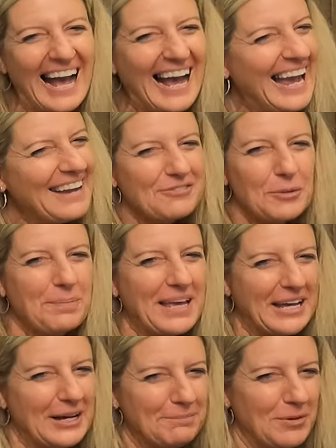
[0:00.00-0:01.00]
I have to
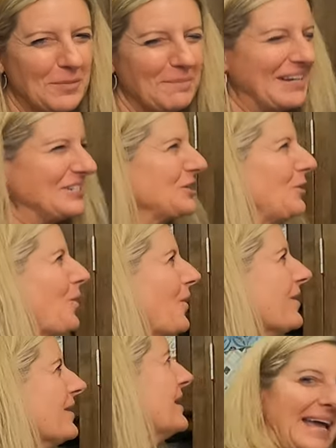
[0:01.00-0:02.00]
pick up on my
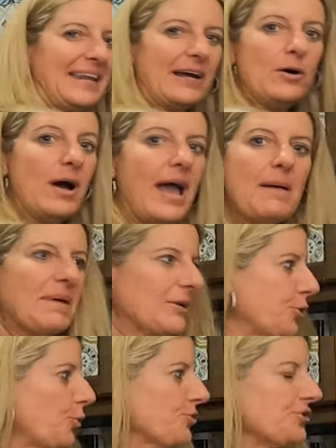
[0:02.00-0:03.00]
door. And now, and my
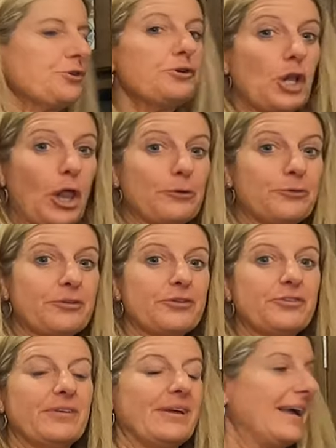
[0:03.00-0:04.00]
door still
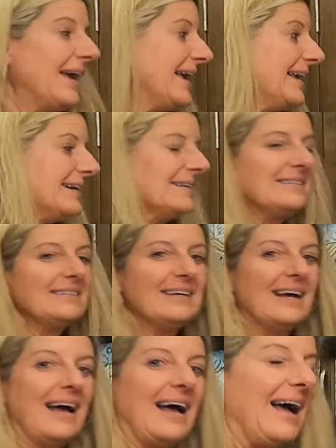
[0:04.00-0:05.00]
closes, and
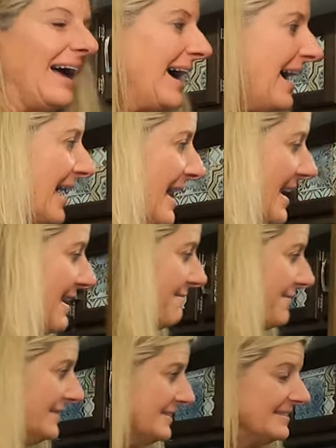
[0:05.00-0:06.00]
I have
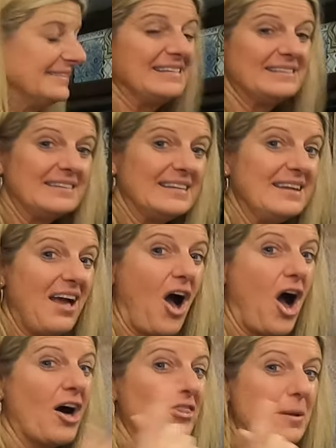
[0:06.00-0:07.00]
seasoning
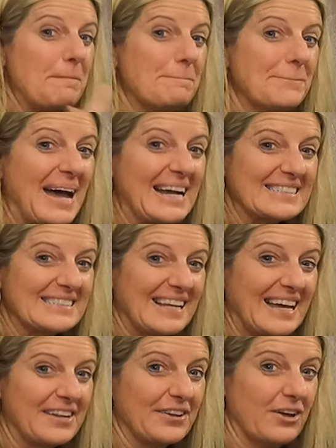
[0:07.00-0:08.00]
on the back
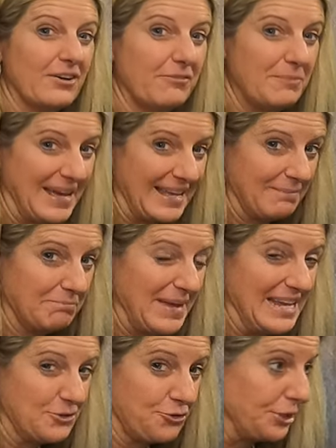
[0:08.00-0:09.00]
side of my
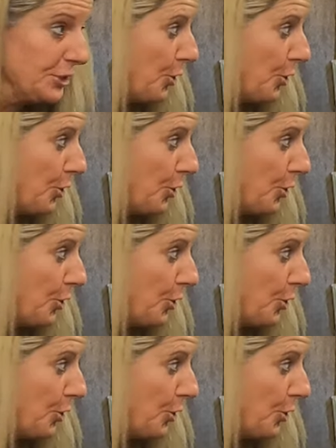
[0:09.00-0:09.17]
pantry